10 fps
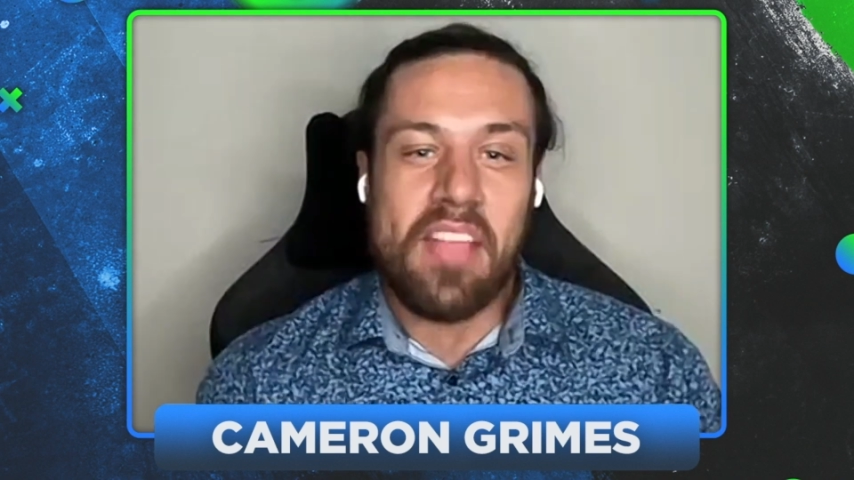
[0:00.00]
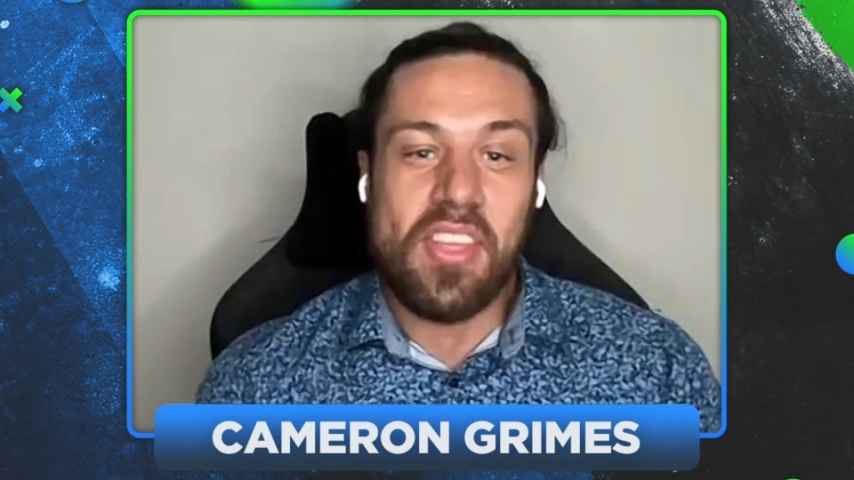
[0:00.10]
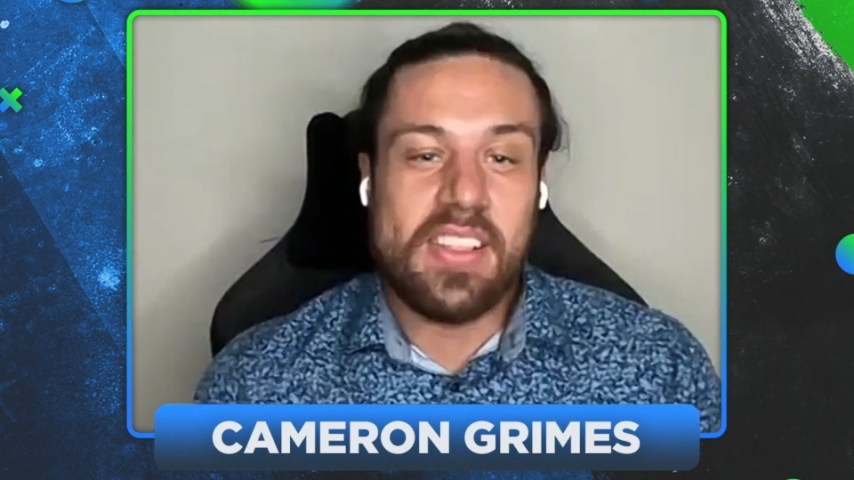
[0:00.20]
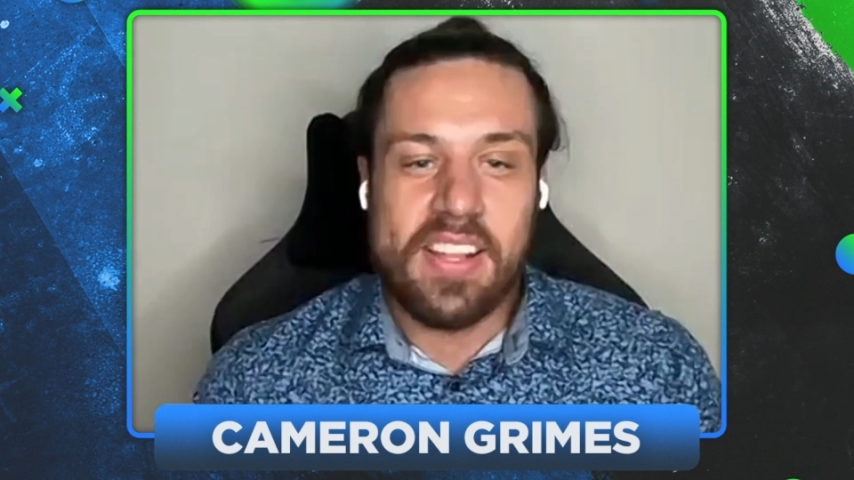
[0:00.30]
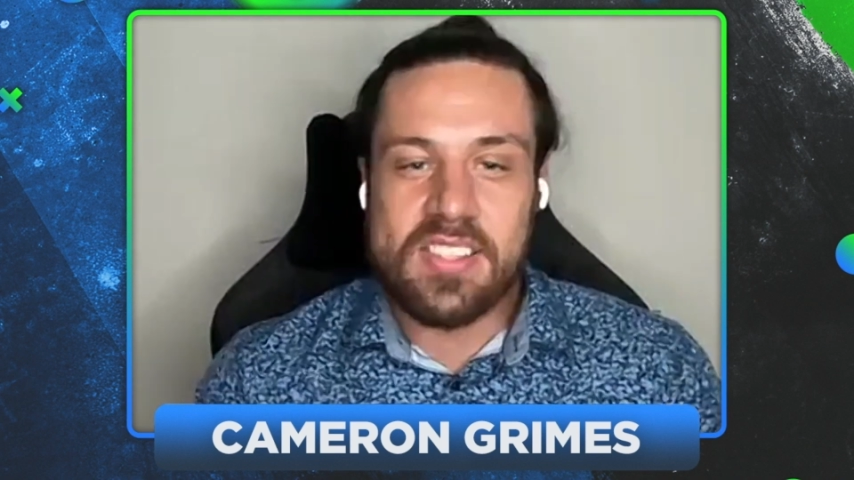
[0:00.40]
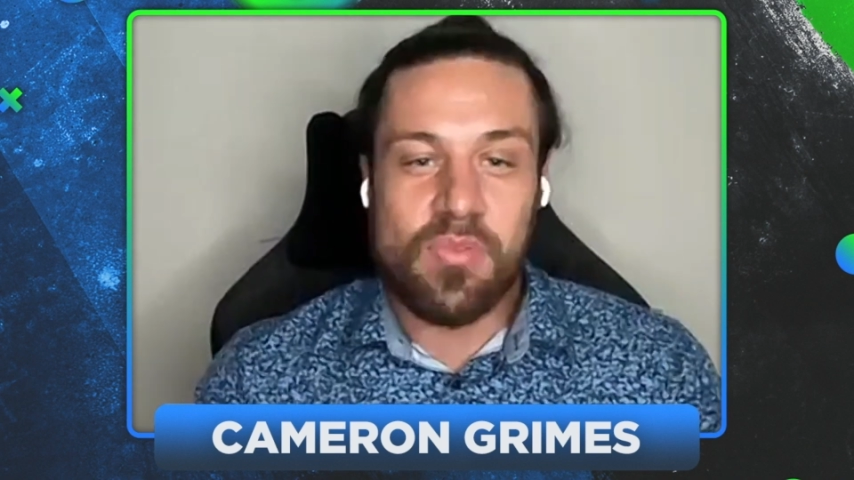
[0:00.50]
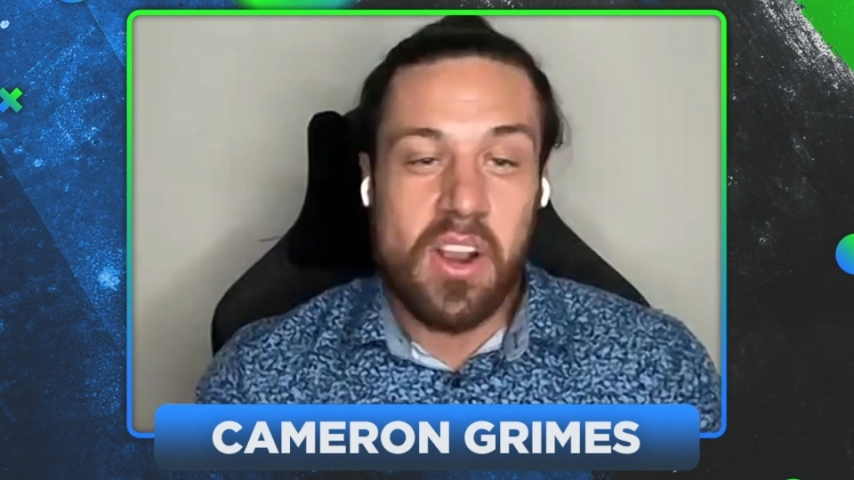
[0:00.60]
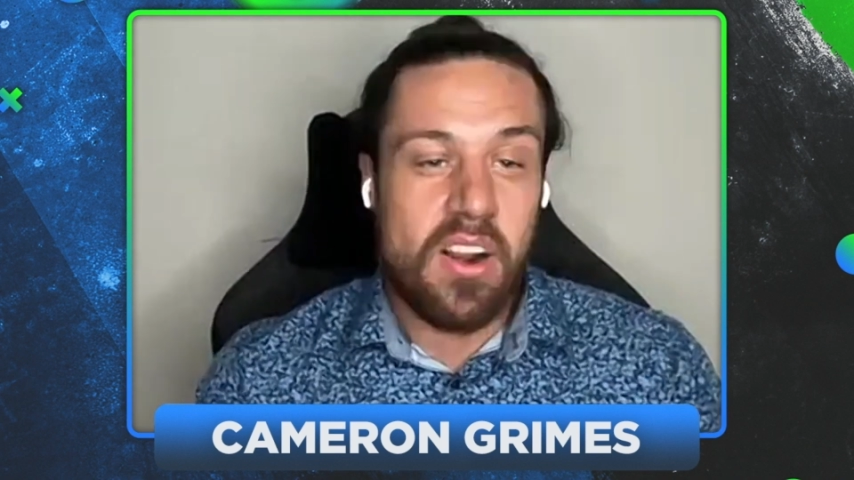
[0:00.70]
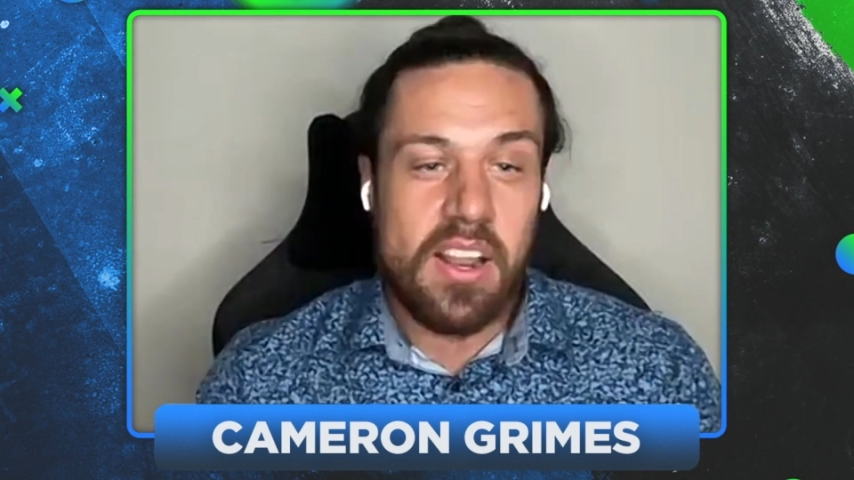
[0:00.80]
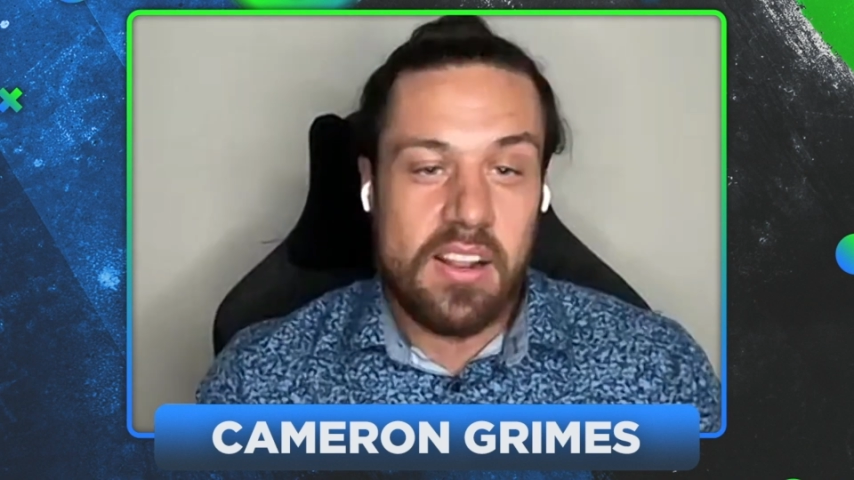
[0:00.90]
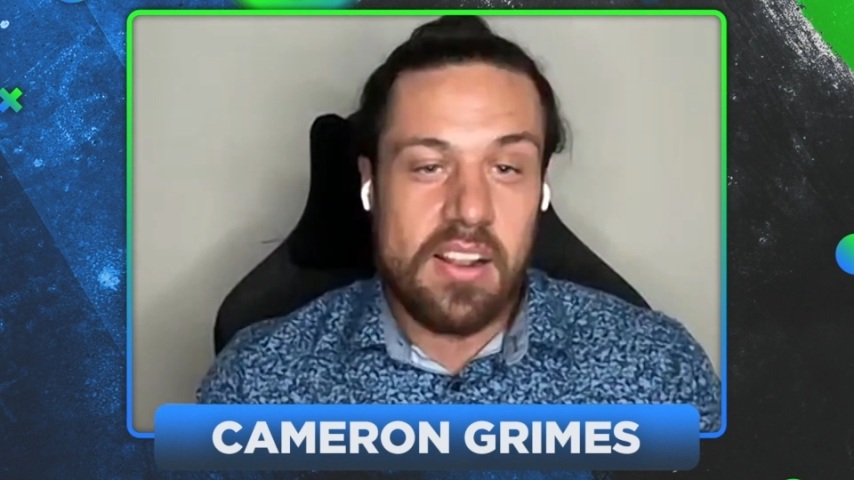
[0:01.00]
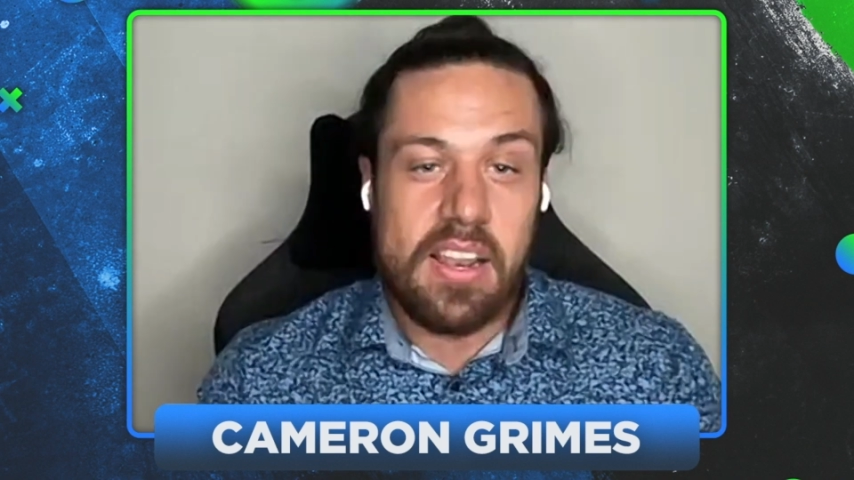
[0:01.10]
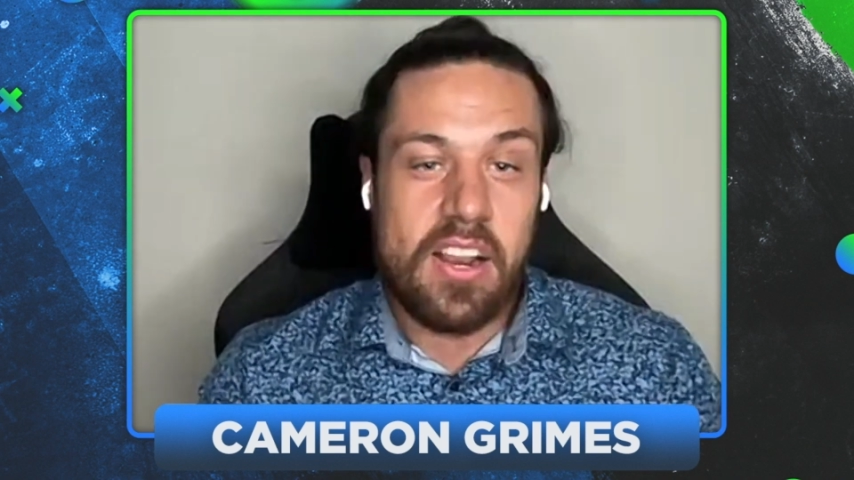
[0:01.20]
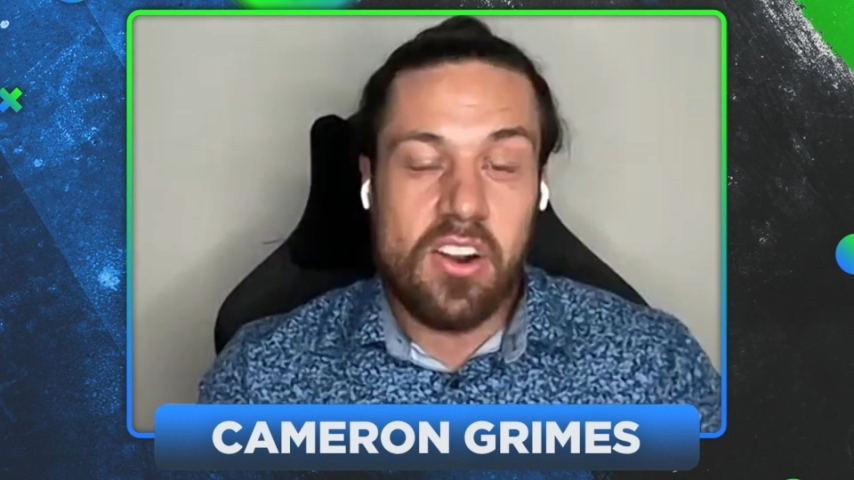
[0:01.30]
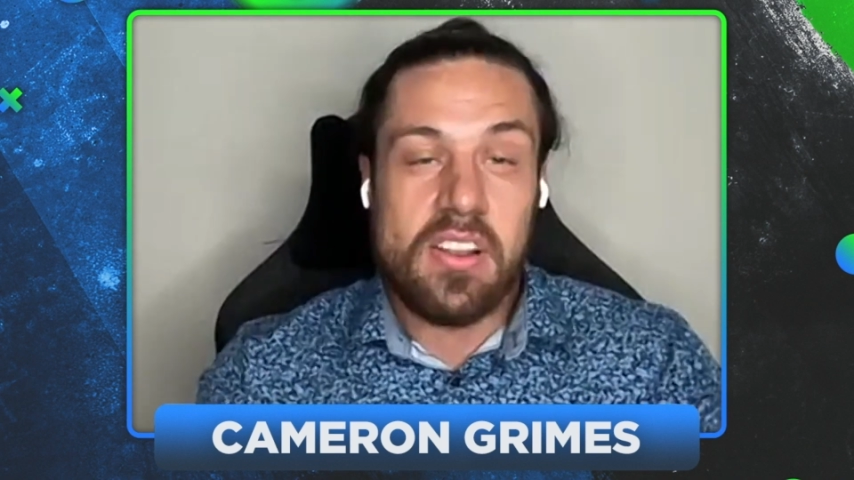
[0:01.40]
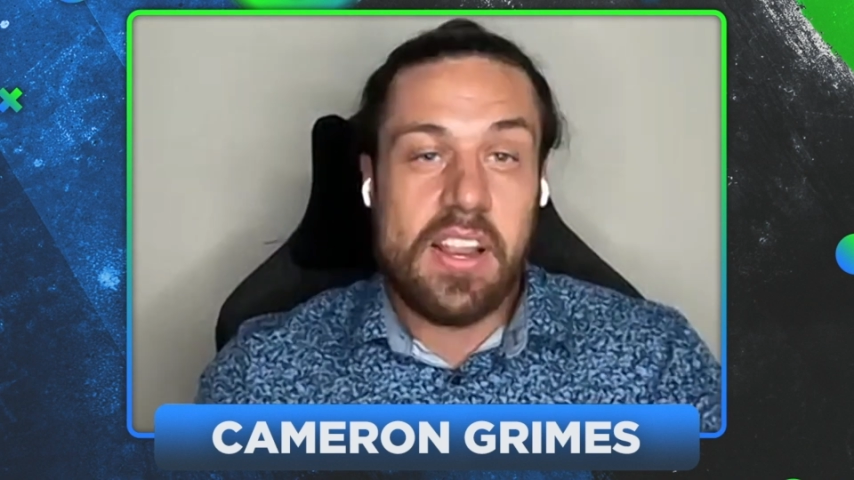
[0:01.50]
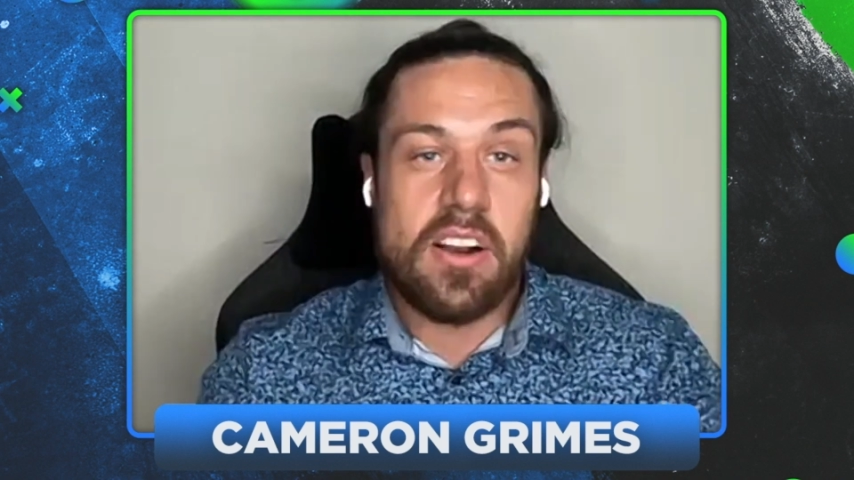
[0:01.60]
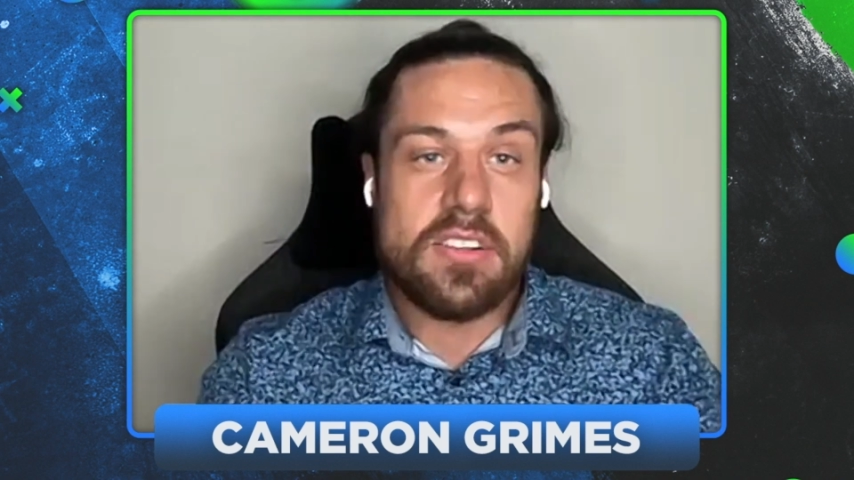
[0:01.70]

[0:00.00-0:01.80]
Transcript: I think that's very near and dear